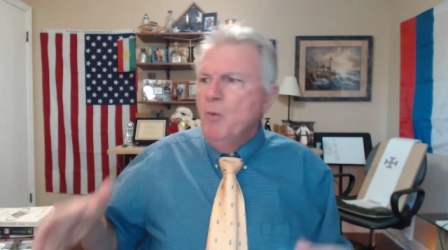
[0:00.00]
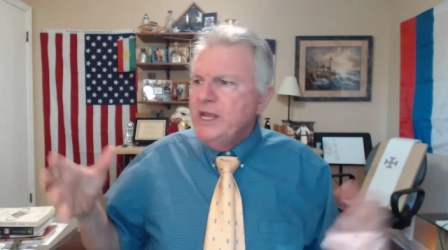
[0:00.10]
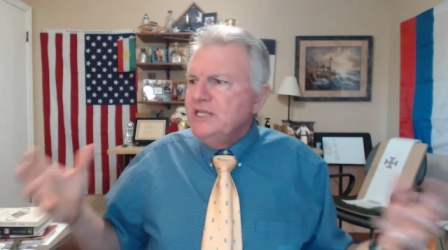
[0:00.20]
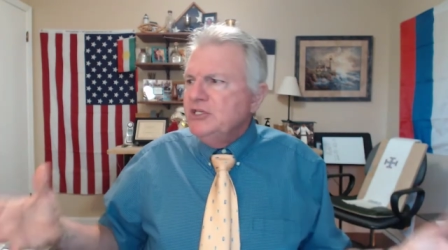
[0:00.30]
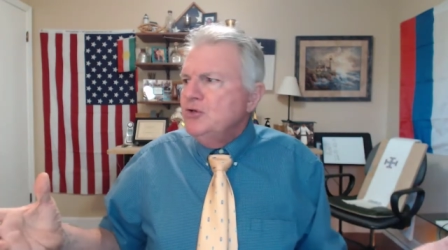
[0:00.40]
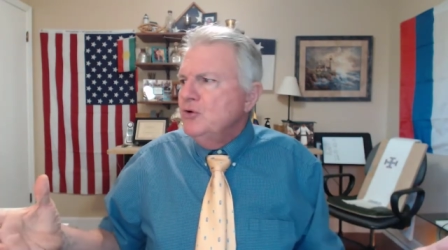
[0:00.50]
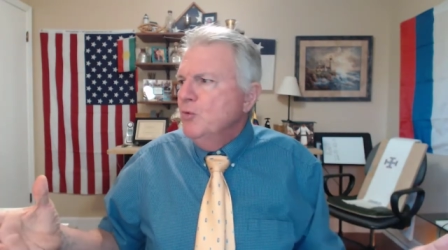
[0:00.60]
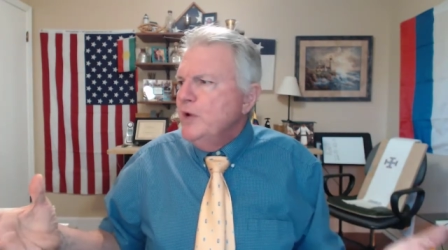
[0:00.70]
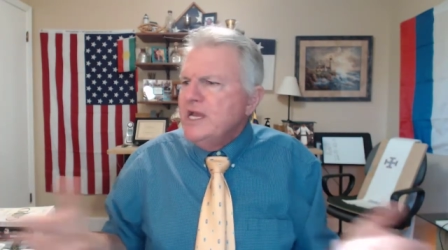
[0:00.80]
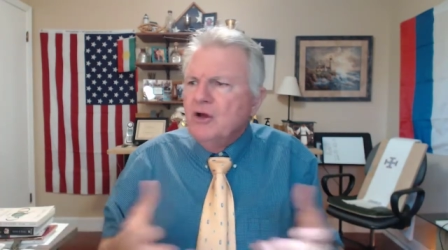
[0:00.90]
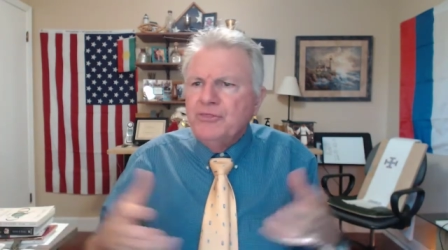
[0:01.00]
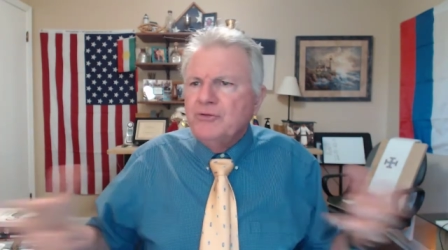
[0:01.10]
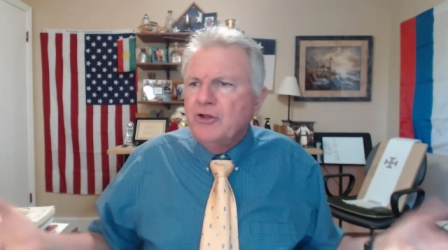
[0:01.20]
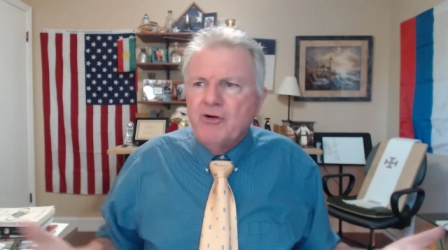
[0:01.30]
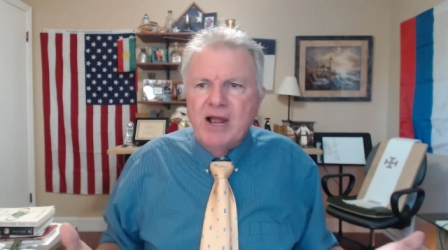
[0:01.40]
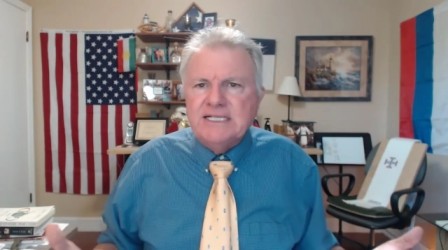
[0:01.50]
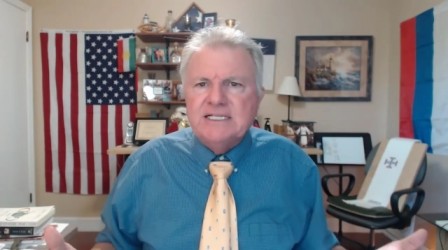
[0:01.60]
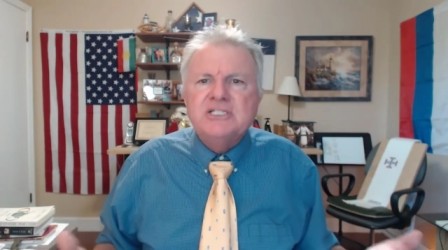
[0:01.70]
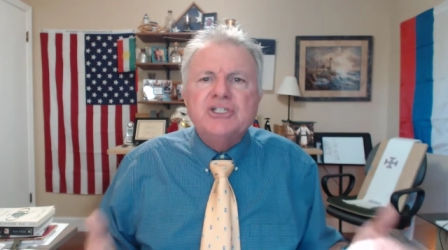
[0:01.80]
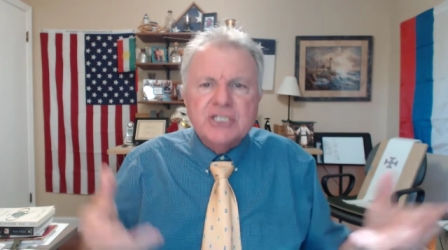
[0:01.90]
We do. We go through the
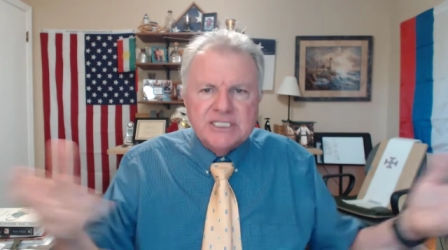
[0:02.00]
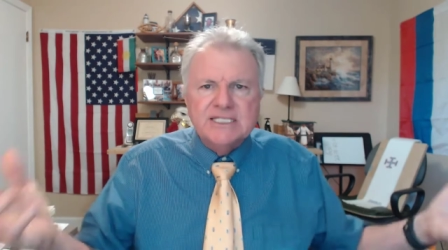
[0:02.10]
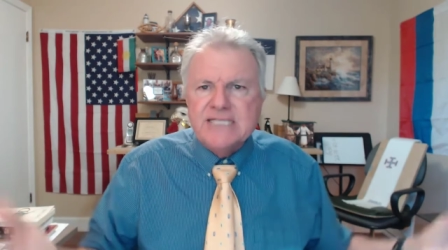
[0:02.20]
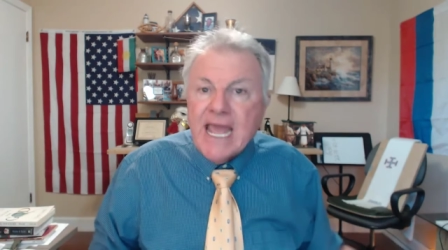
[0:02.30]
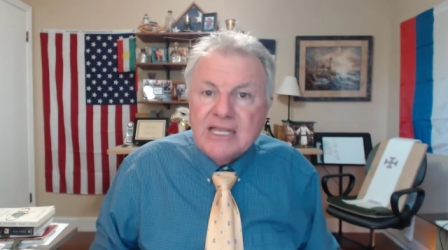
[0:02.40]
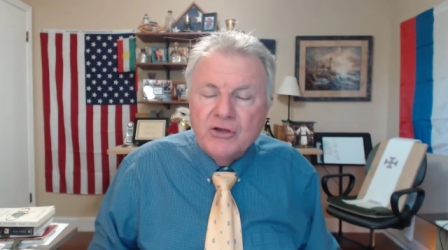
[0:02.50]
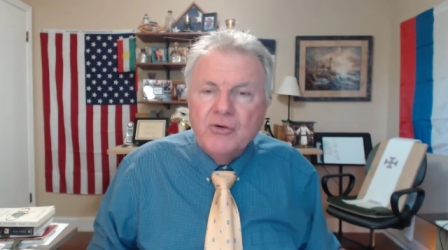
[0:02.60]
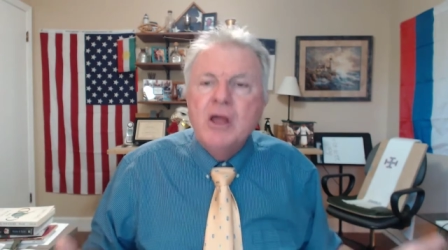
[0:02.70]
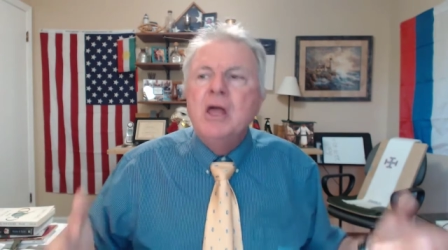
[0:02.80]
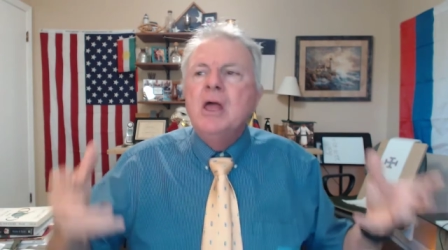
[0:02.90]
crisis just as they do,